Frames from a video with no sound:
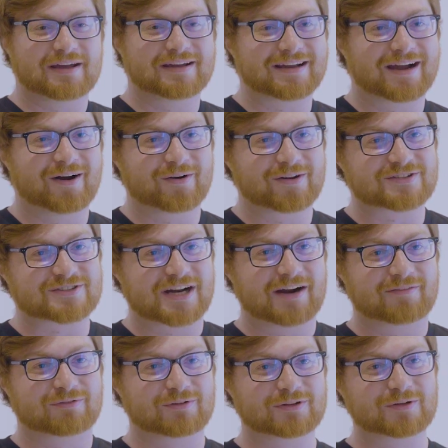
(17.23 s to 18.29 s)
to hang out and
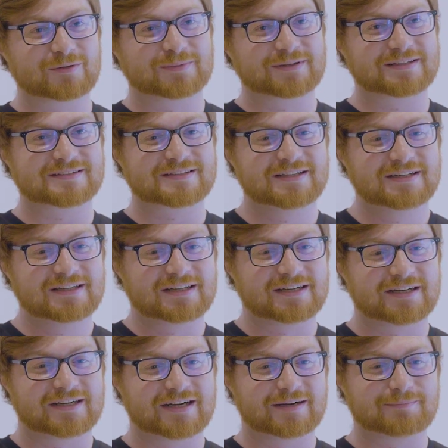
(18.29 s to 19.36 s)
chat for a little bit.
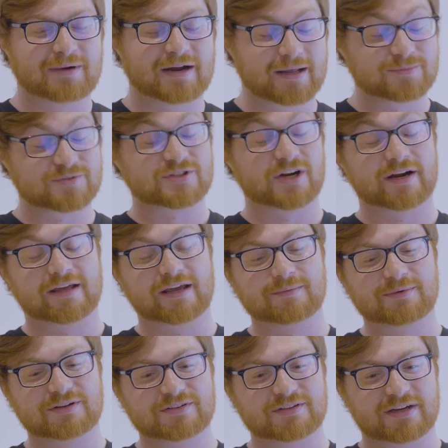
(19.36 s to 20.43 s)
My name is John
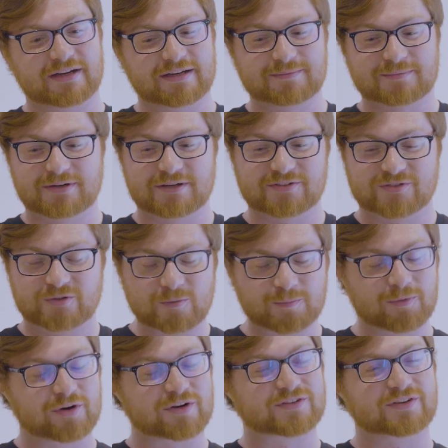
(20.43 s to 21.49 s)
Hammond. I'm
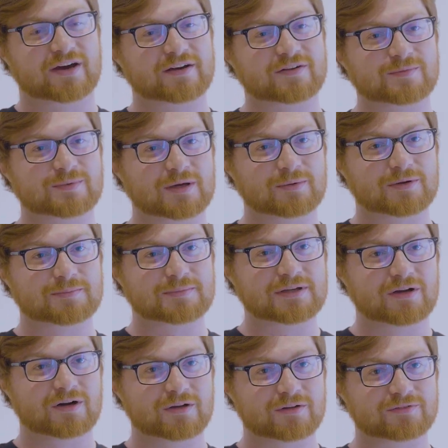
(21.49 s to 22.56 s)
super excited to be able to
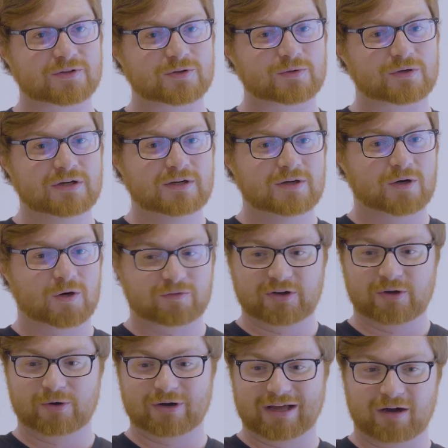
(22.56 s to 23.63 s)
meet all of you
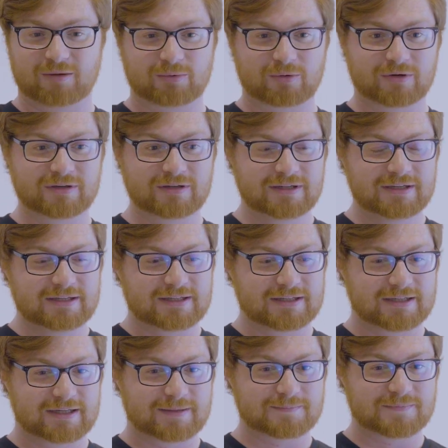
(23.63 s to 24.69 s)
over here at Halborn.
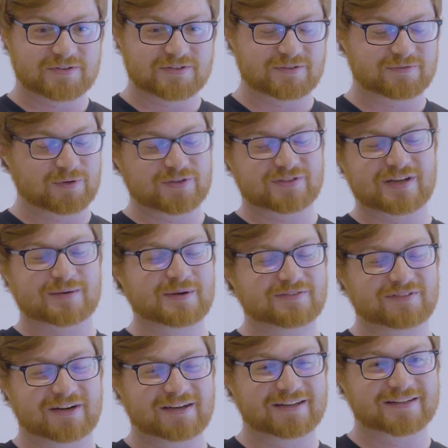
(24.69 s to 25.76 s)
This is the first time I
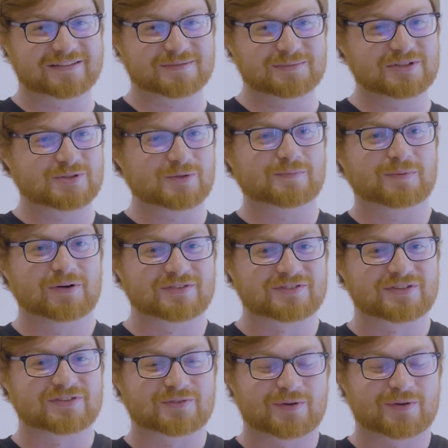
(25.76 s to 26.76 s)
finally get to meet you in person,